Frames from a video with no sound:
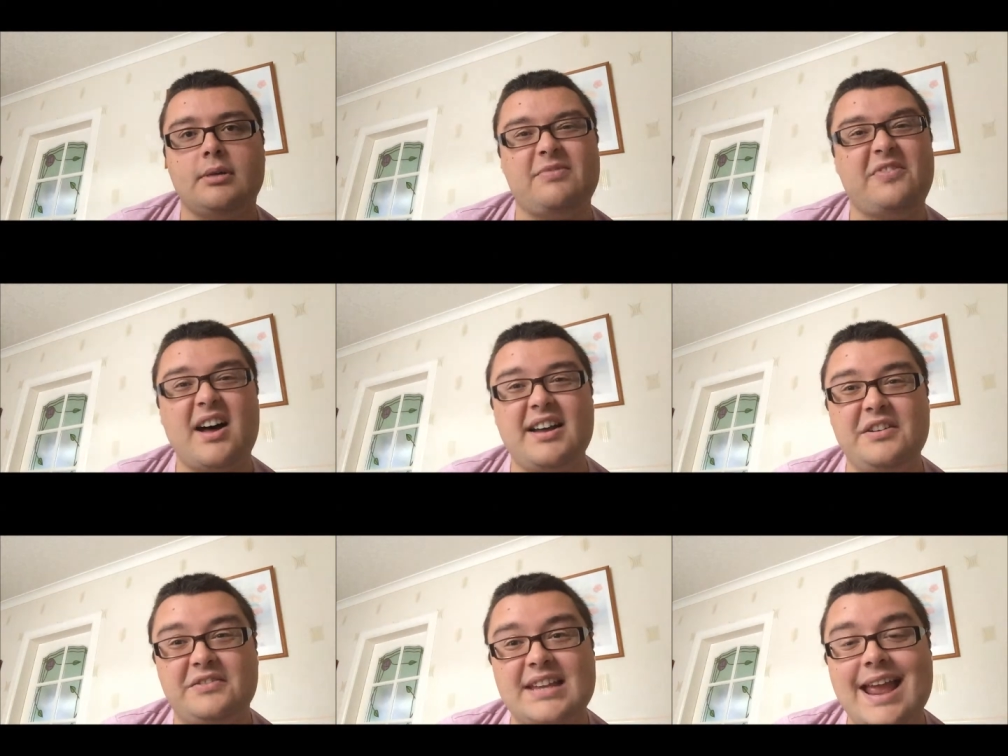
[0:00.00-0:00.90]

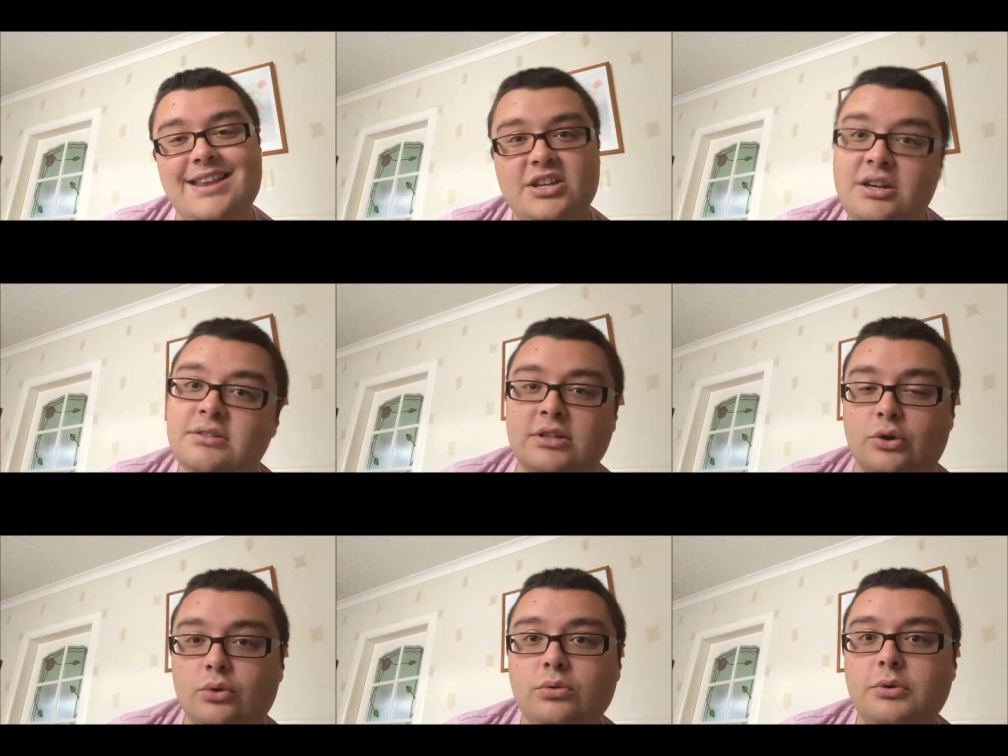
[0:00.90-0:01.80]
5-10 years
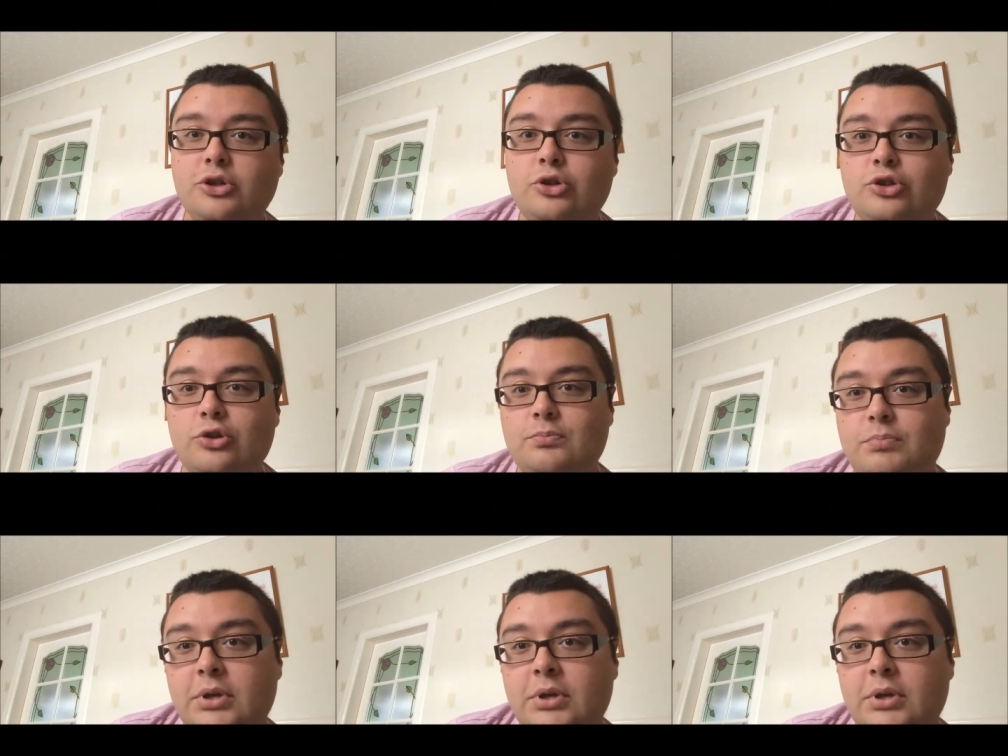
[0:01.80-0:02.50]
ago, when YouTube